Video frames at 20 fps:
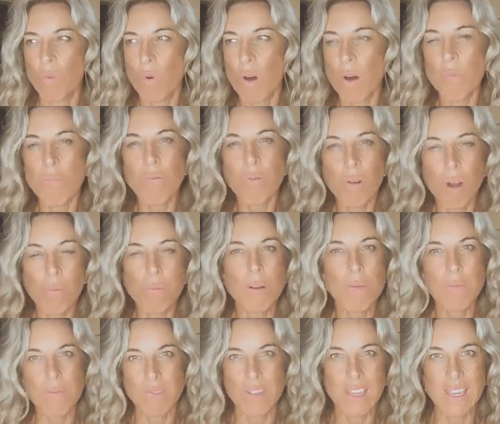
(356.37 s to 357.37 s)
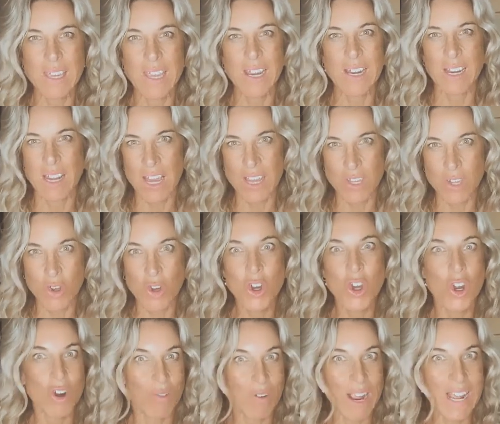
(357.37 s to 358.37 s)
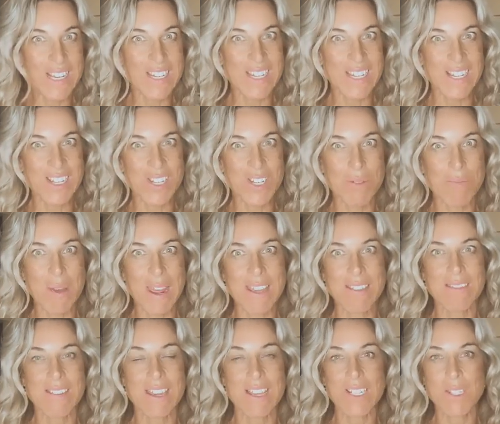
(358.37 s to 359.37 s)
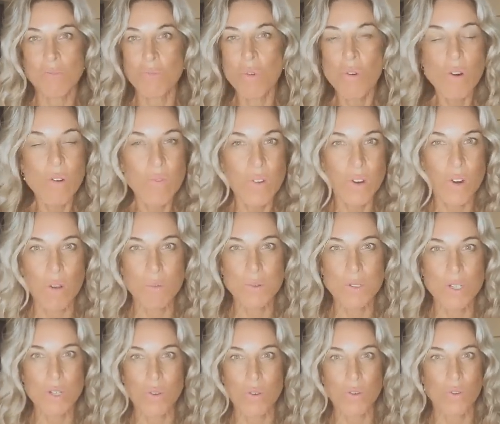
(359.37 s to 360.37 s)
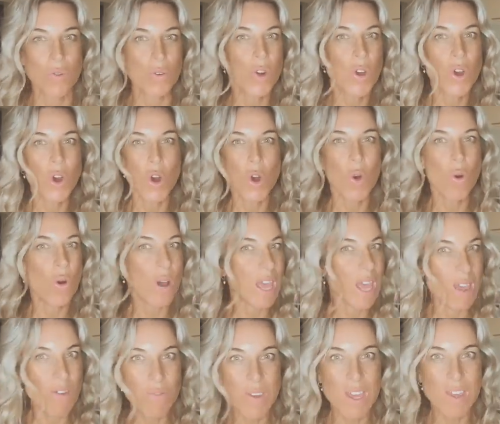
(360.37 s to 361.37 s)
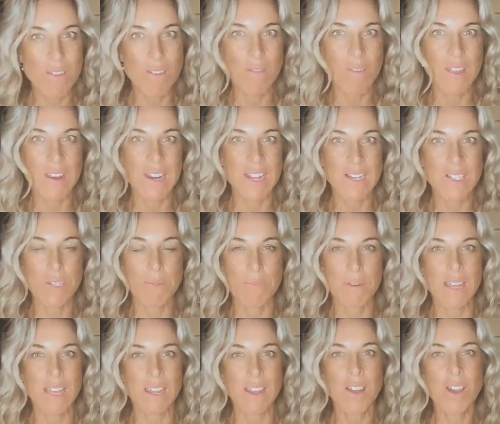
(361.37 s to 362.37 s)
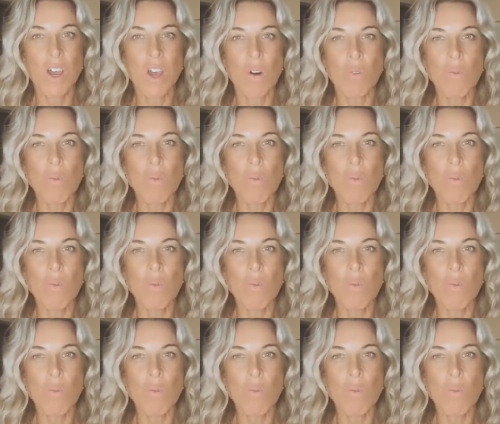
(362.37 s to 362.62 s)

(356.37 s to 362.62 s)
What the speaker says: What problem thinking are you creating to make things more of an obstacle or heavier than they need to be?